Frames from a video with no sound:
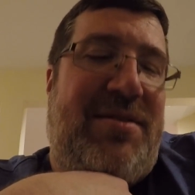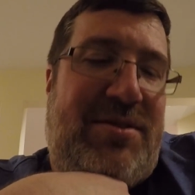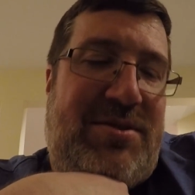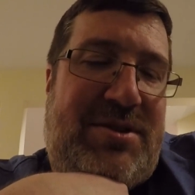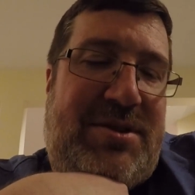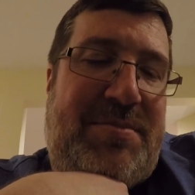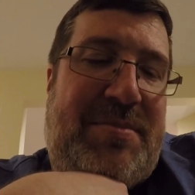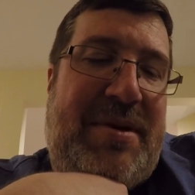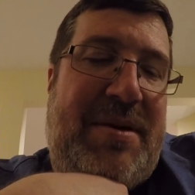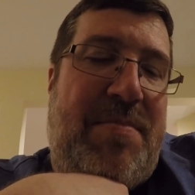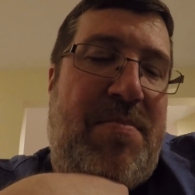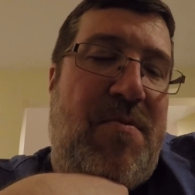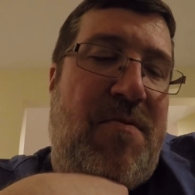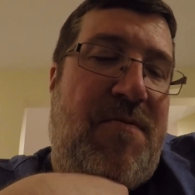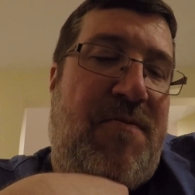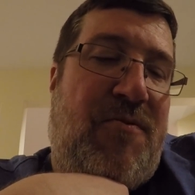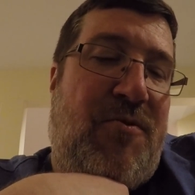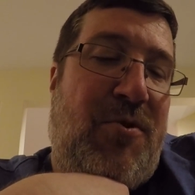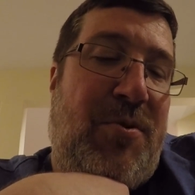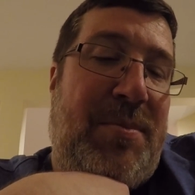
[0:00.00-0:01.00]
look at my
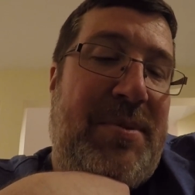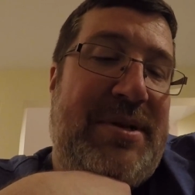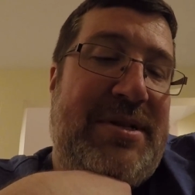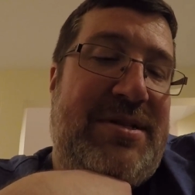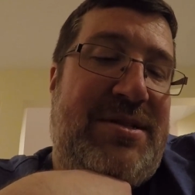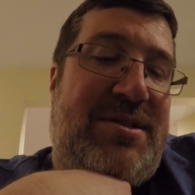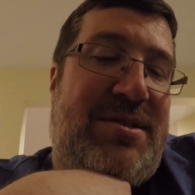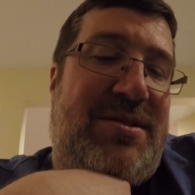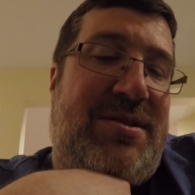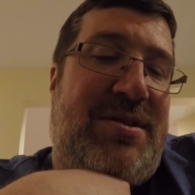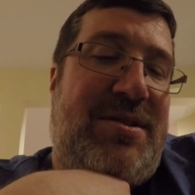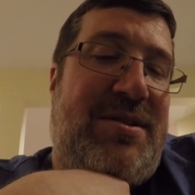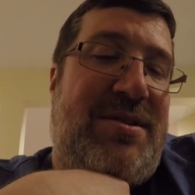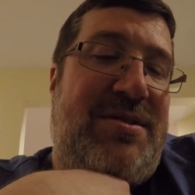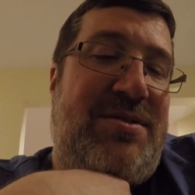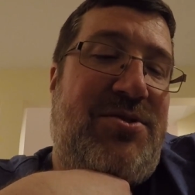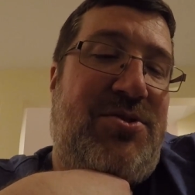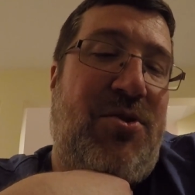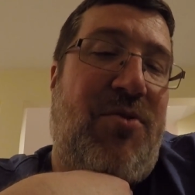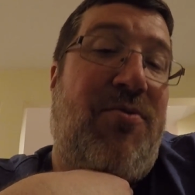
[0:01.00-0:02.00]
performance
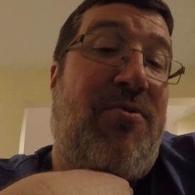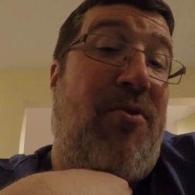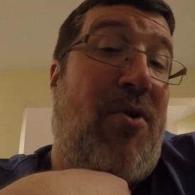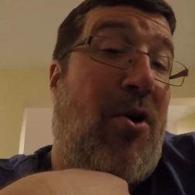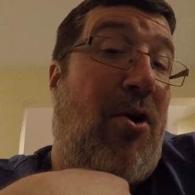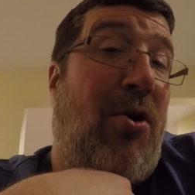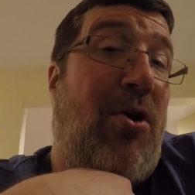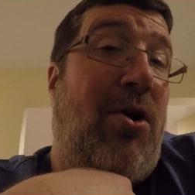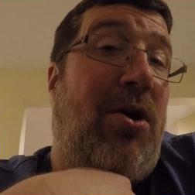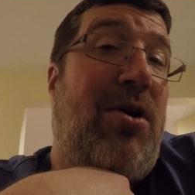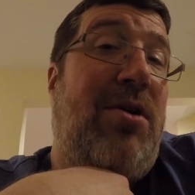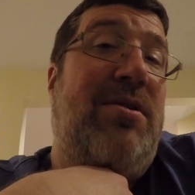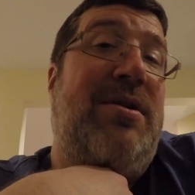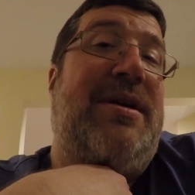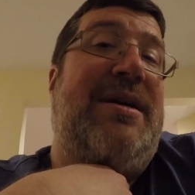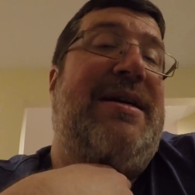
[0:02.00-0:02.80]
so far